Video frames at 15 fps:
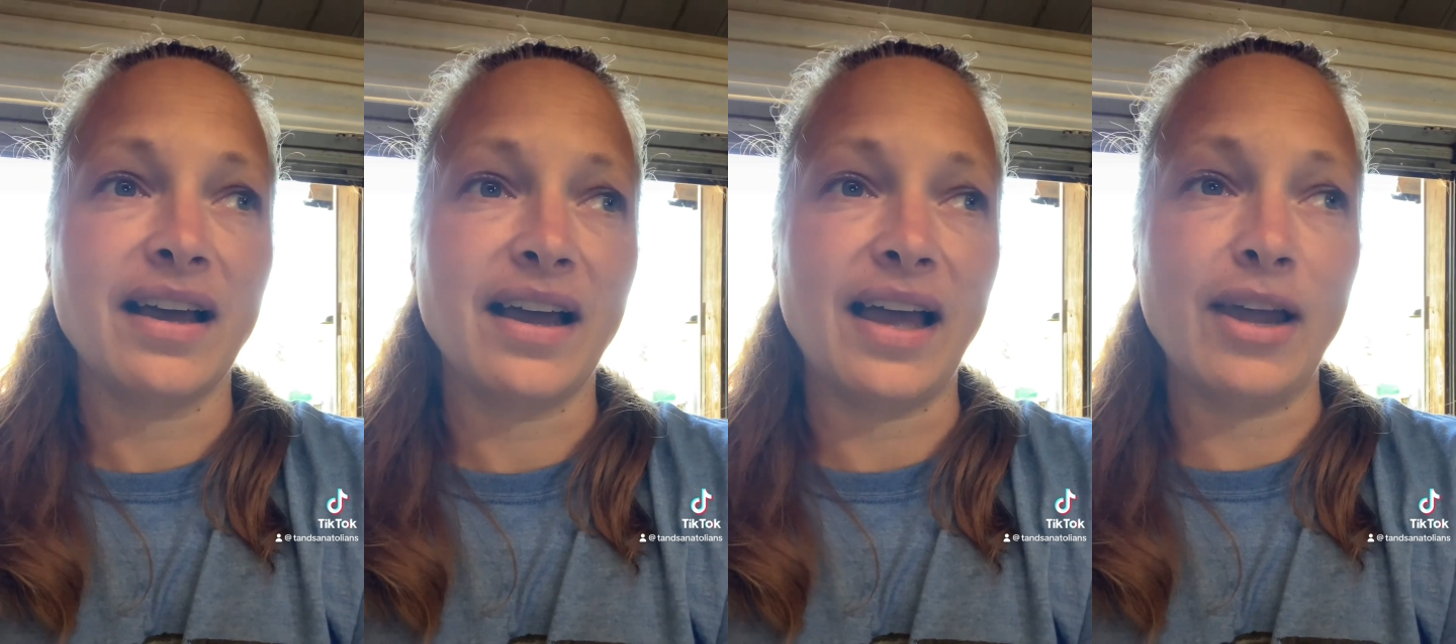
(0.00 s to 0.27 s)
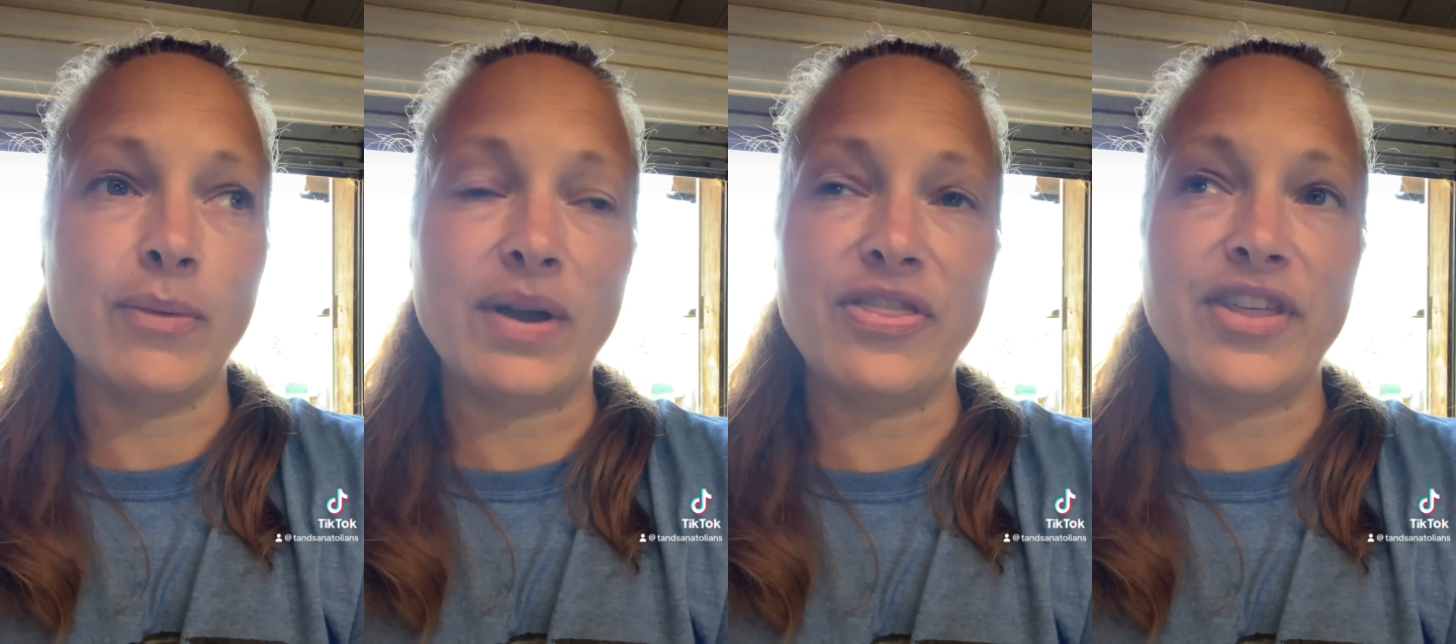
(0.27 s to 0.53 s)
I
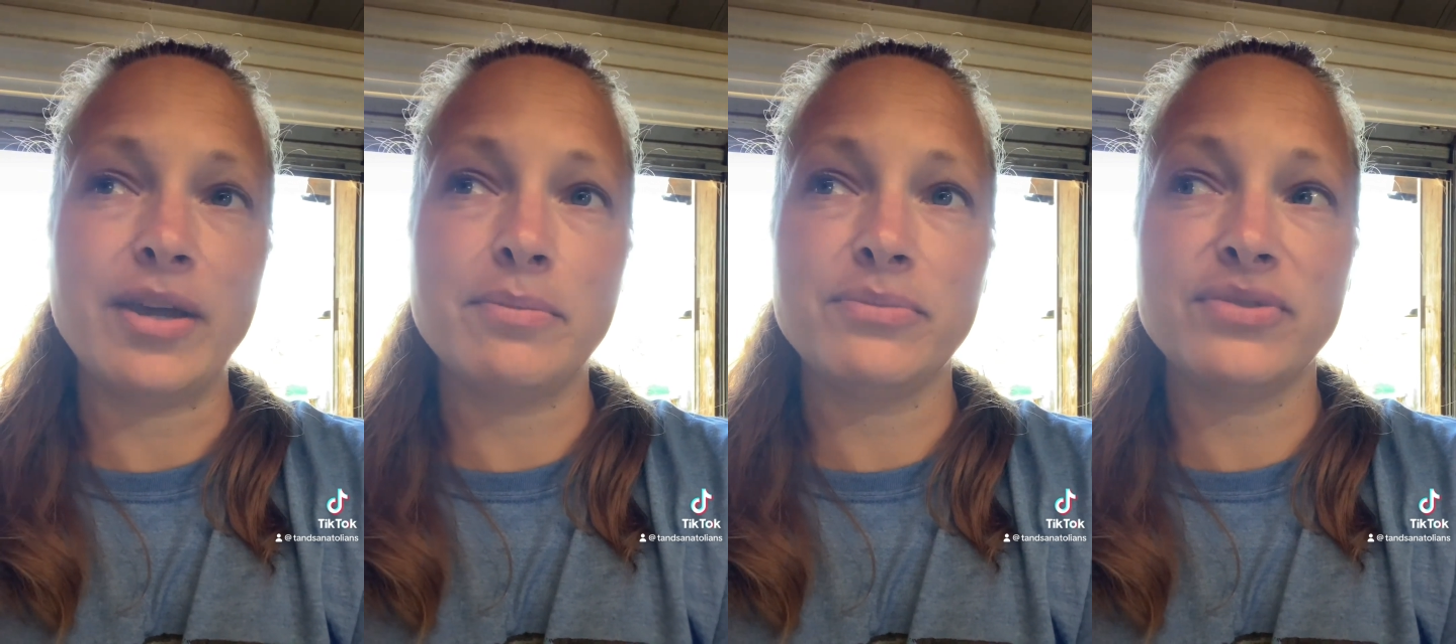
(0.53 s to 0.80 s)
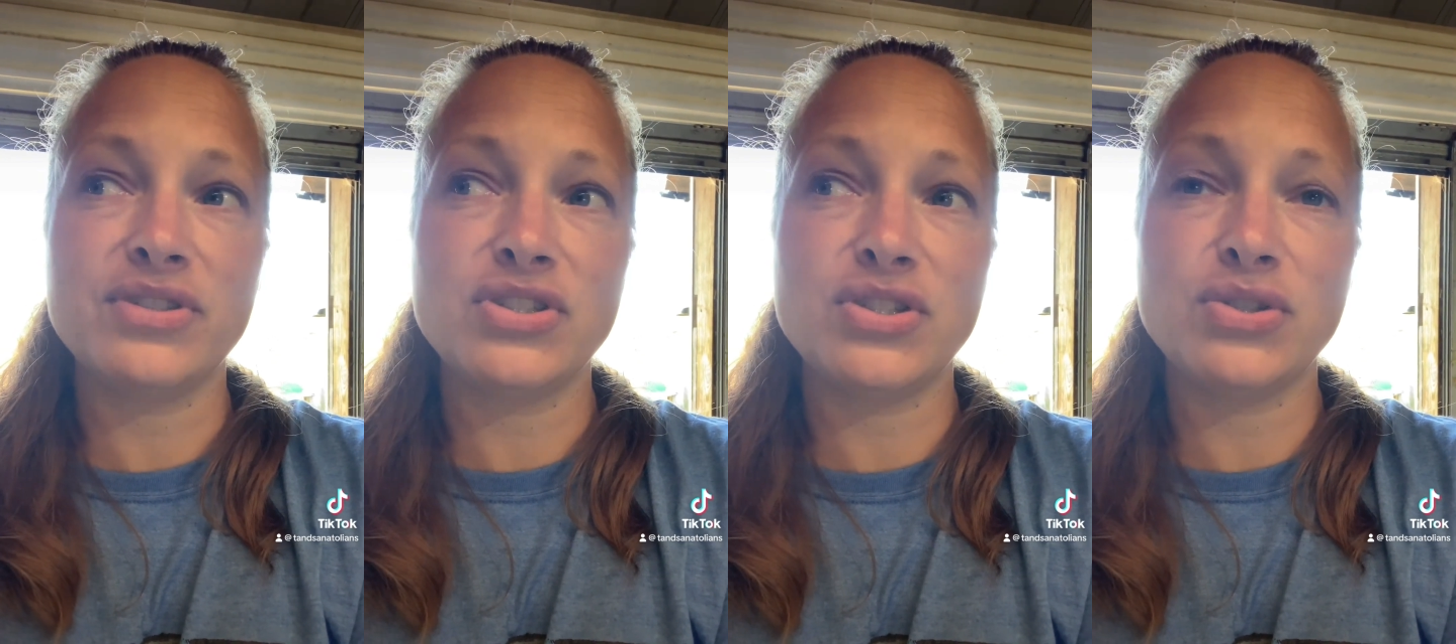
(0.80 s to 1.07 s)
want
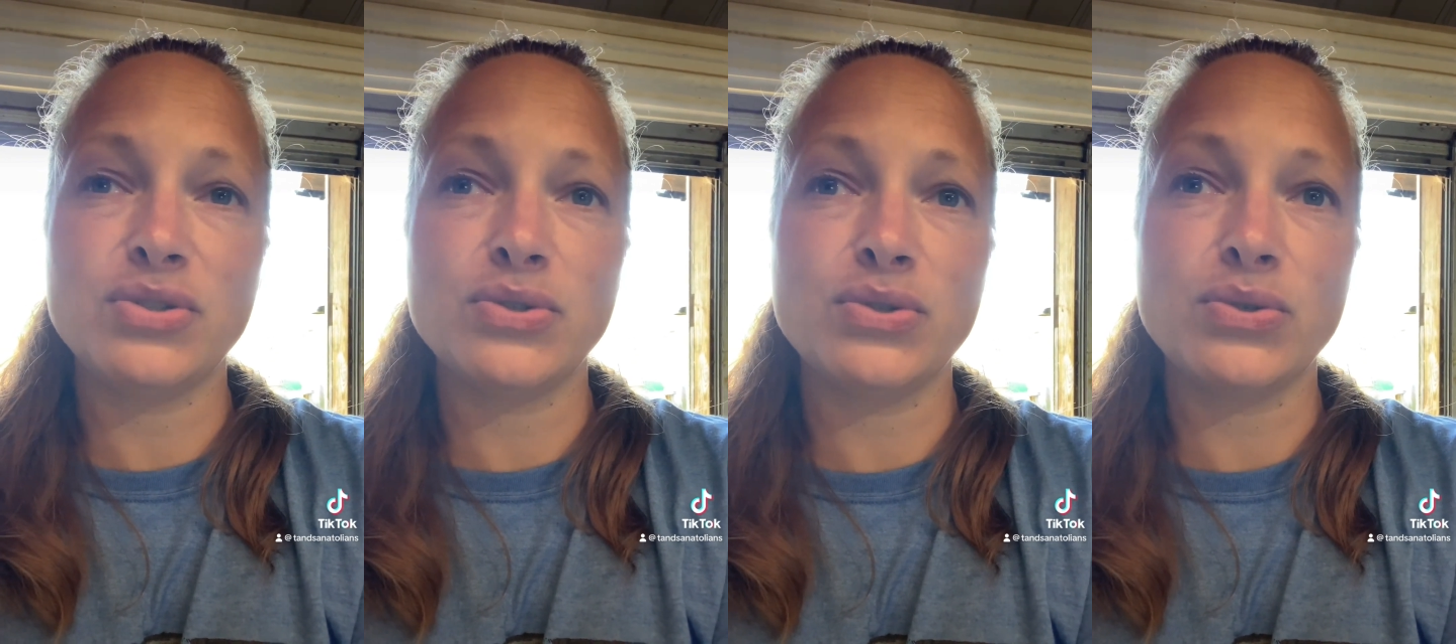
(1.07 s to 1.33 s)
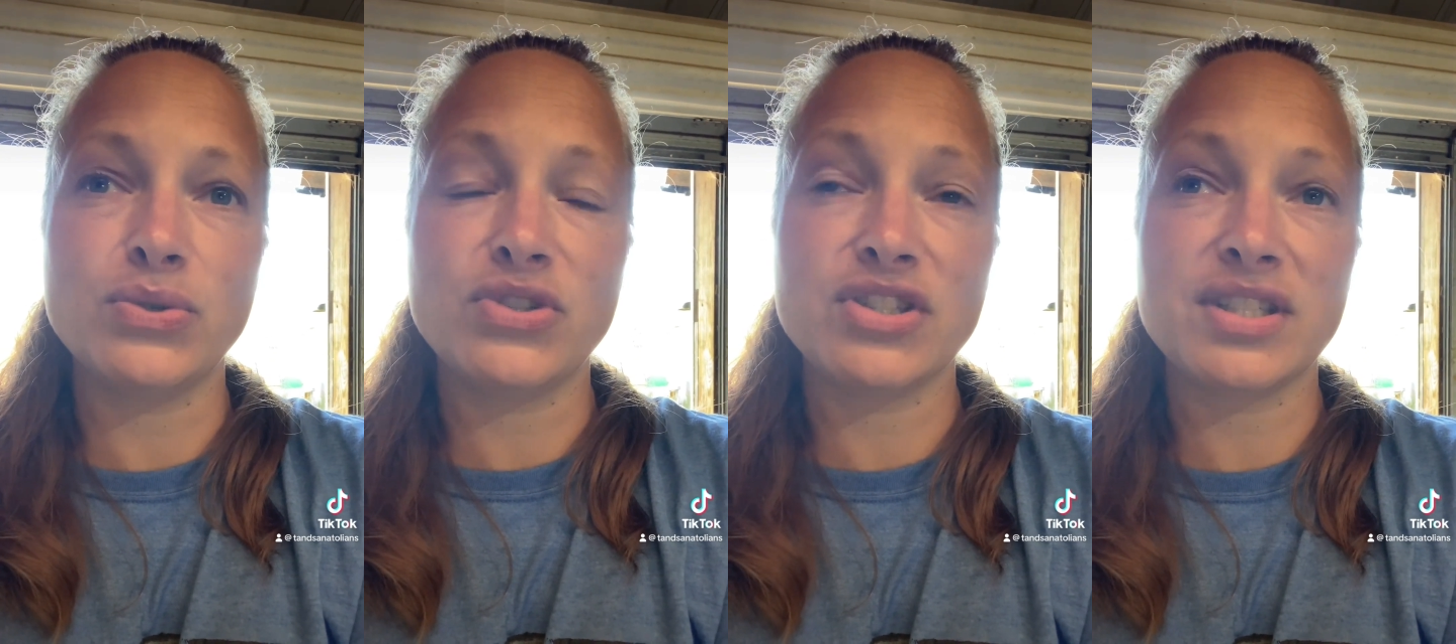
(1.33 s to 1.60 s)
them
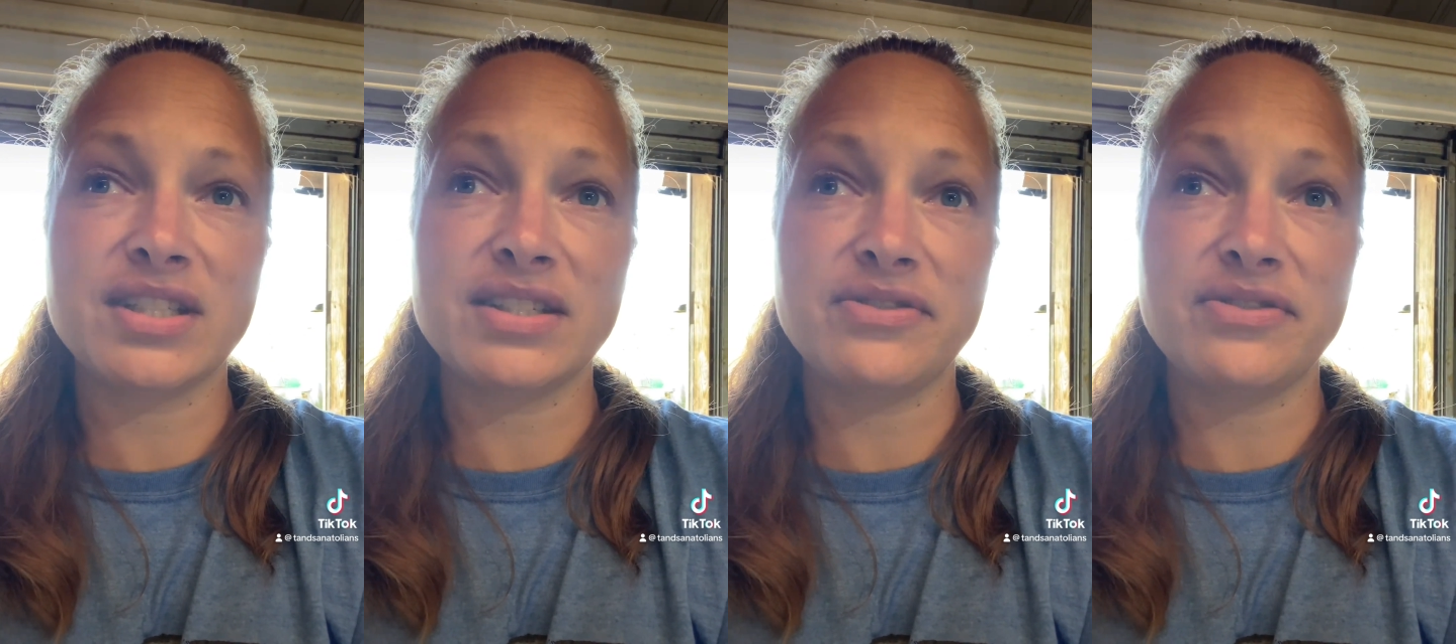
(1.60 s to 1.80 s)
to just